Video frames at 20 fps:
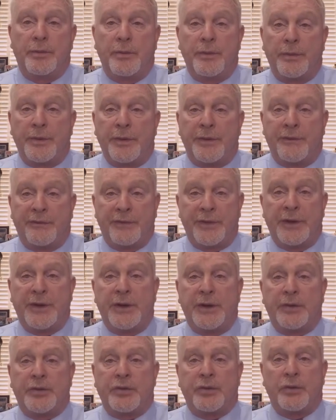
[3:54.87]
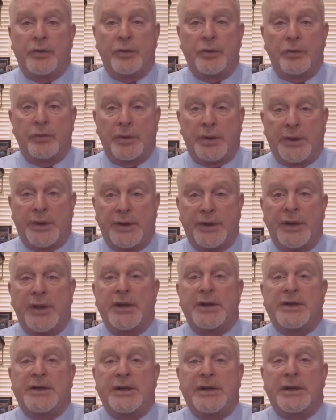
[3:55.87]
the vehicle, and in
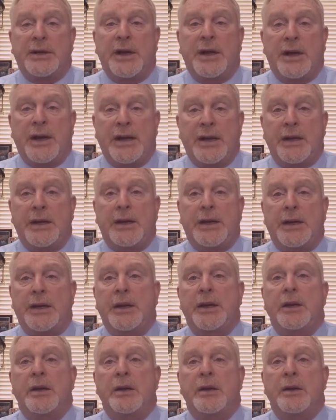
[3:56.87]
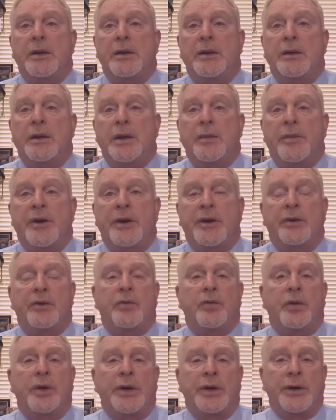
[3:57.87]
1980, they made it
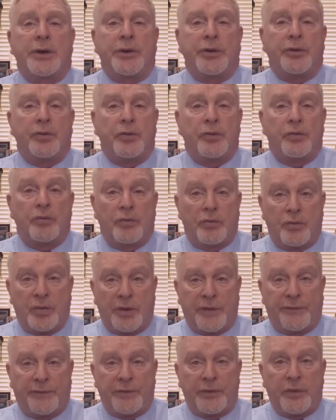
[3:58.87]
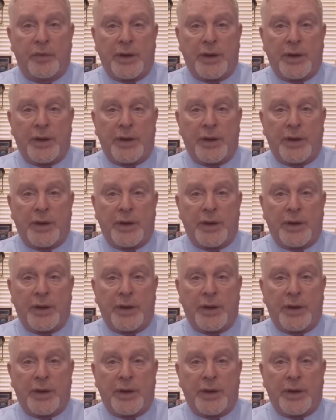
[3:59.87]
to where if you